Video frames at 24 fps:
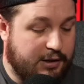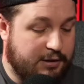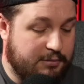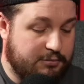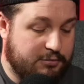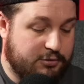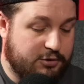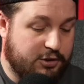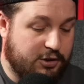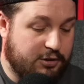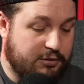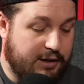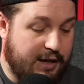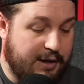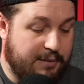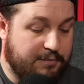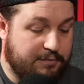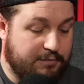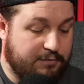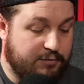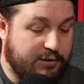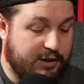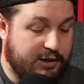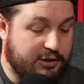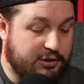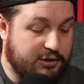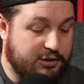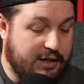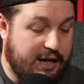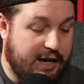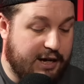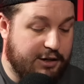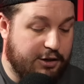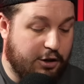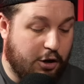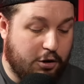So, yeah, really good.
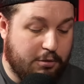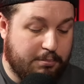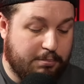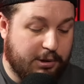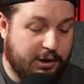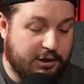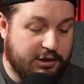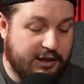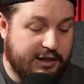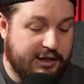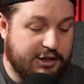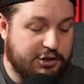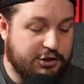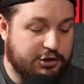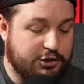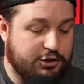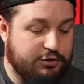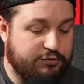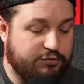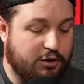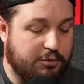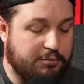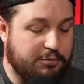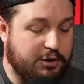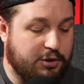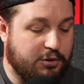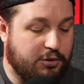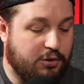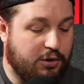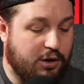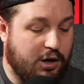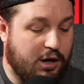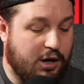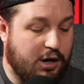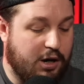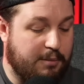And no Blood Legions from
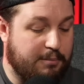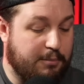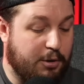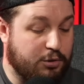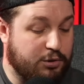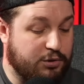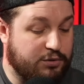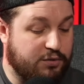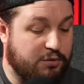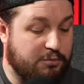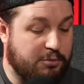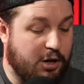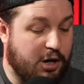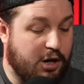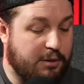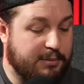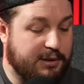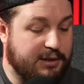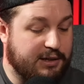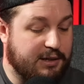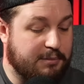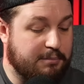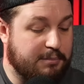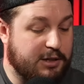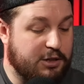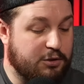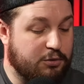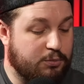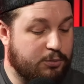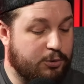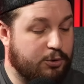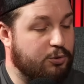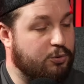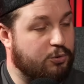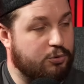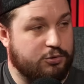your models from your army can be your
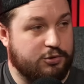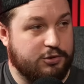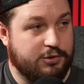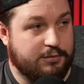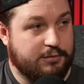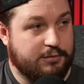Warlord.